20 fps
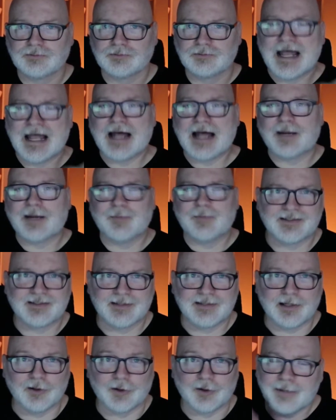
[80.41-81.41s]
How to be a
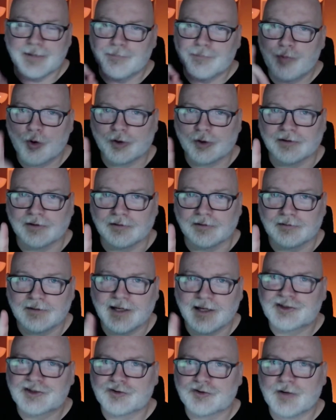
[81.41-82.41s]
seller. Important.
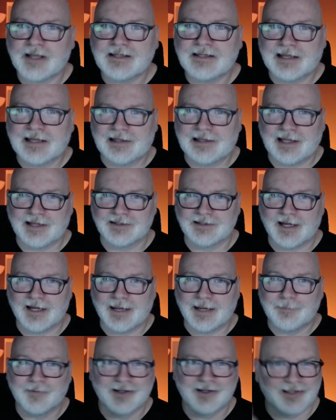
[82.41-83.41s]
It's trade deadline
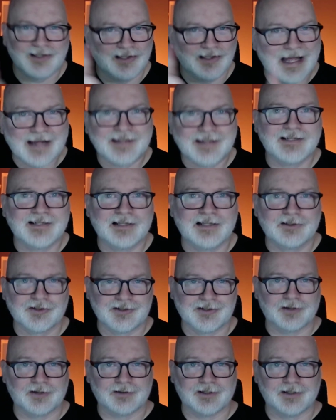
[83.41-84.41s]
time. There's a lot of sellers
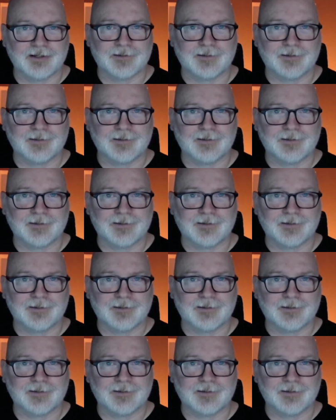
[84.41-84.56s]
out there.